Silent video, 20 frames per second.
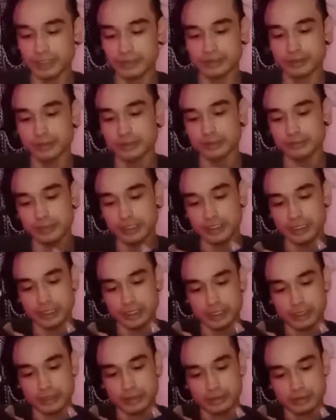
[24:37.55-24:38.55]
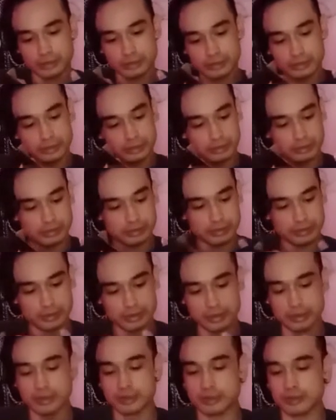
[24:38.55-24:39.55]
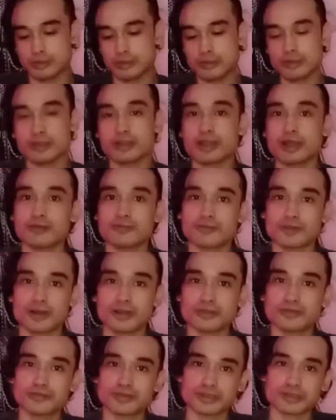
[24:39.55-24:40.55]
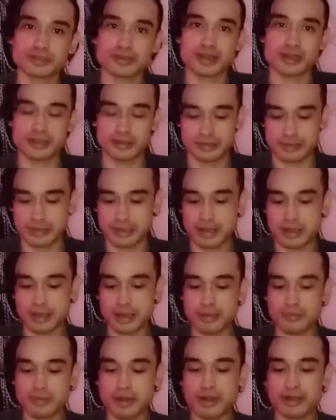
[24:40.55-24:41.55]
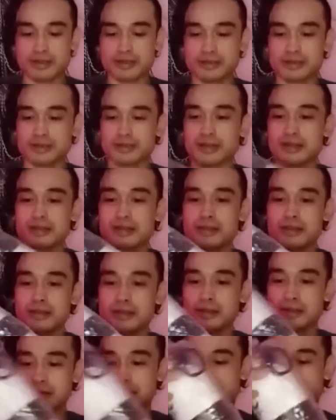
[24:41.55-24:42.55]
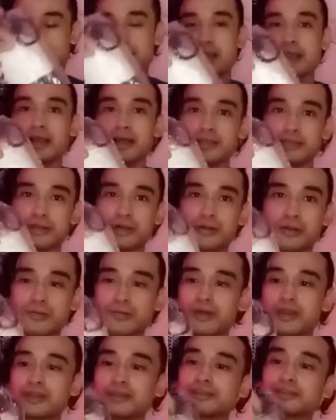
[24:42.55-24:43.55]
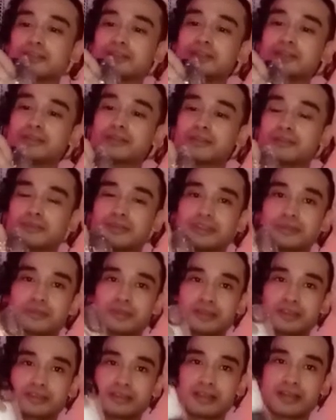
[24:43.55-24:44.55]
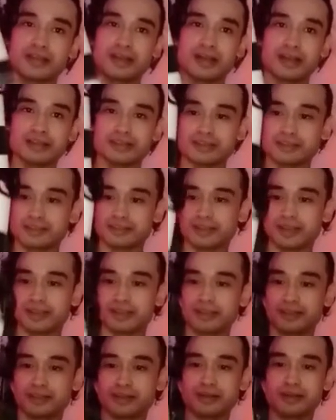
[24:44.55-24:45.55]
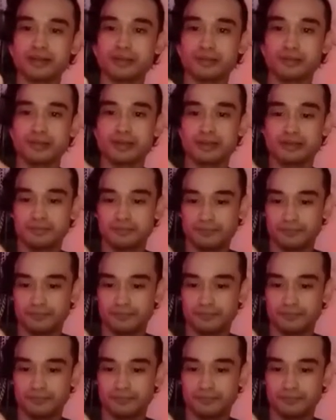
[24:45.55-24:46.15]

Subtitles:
So let me take out. Look at that, on the first try. I got mine. I got the all white because I just like that colorway.